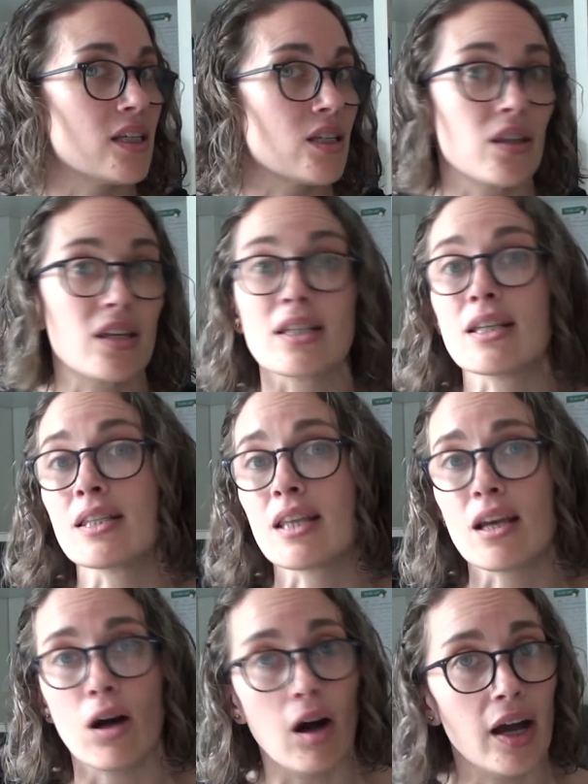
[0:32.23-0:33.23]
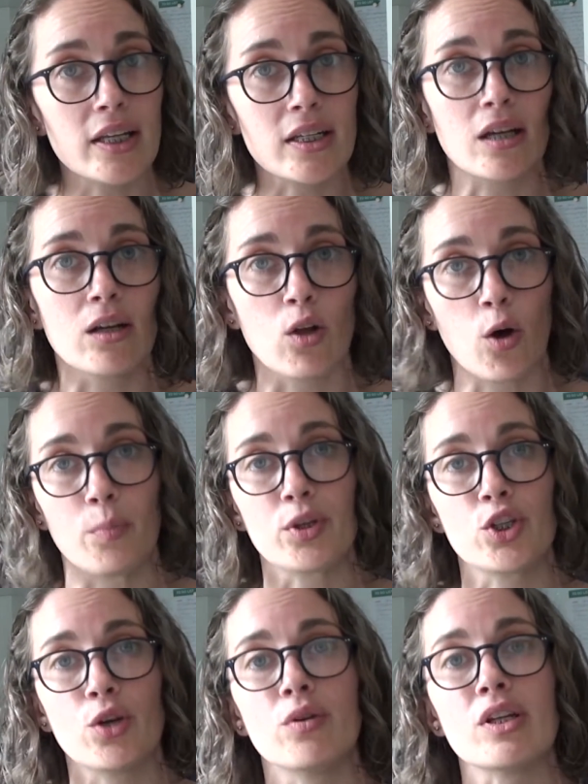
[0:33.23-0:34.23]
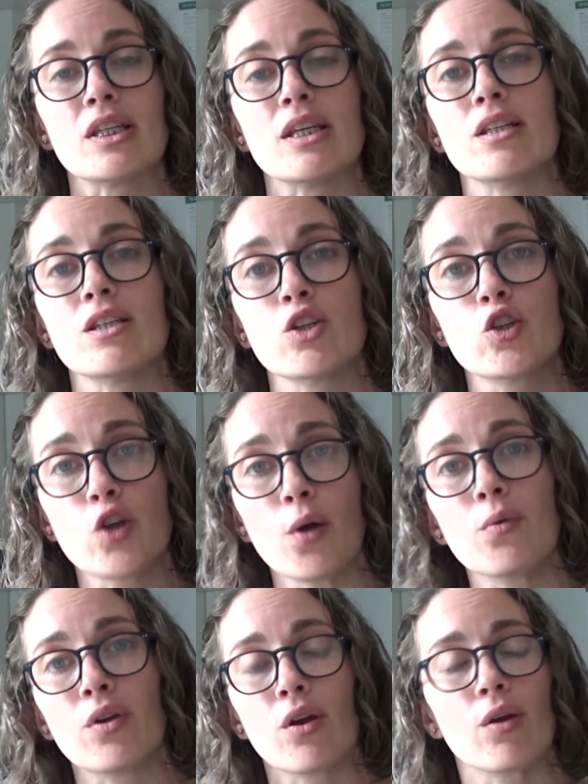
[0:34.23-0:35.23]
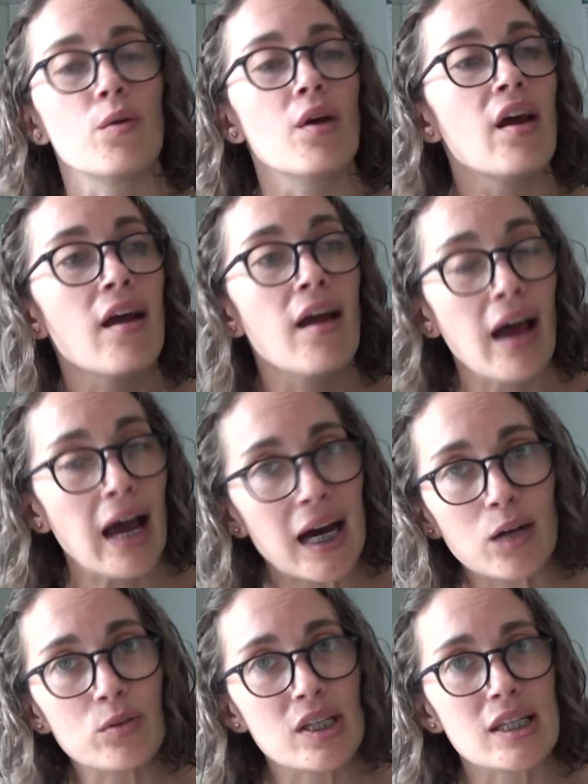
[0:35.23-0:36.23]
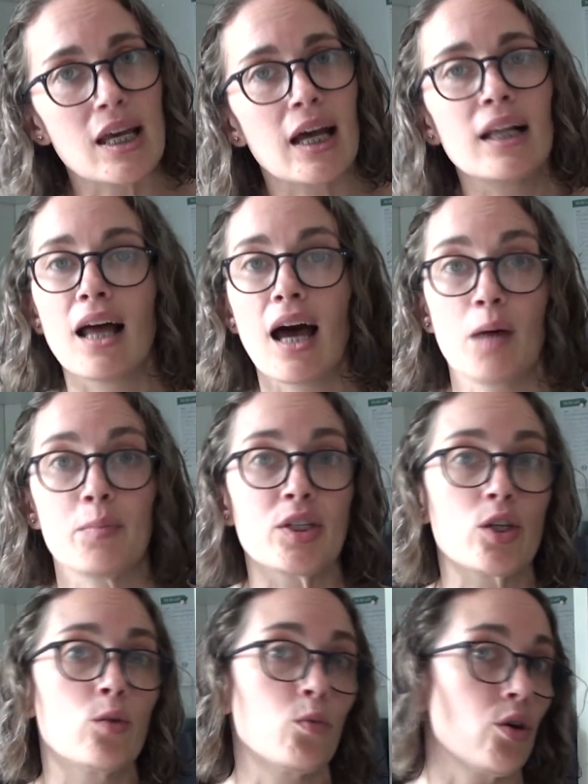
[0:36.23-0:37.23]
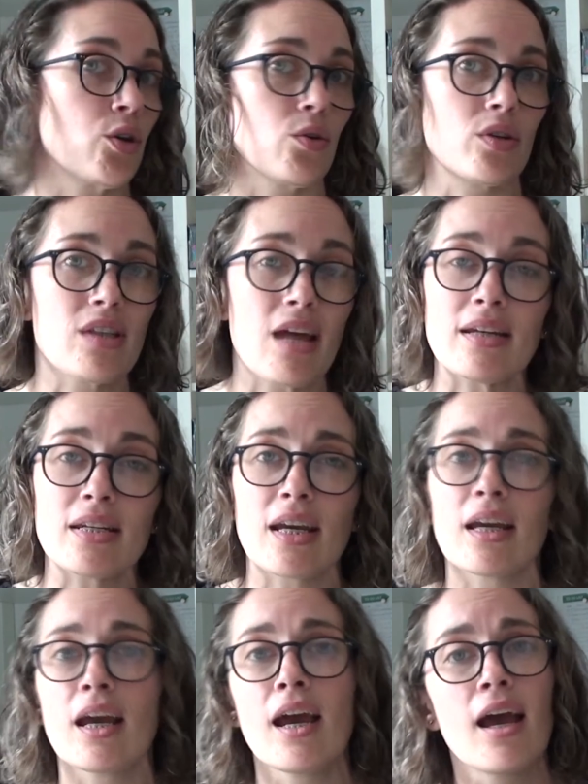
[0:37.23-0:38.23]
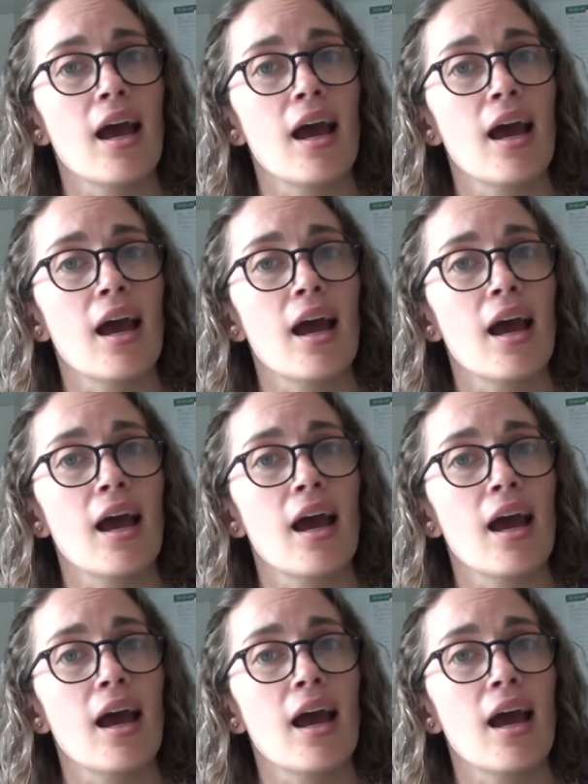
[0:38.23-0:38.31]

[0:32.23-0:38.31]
So this is the ideal opportunity to show you how to tell Amazon what you're sending,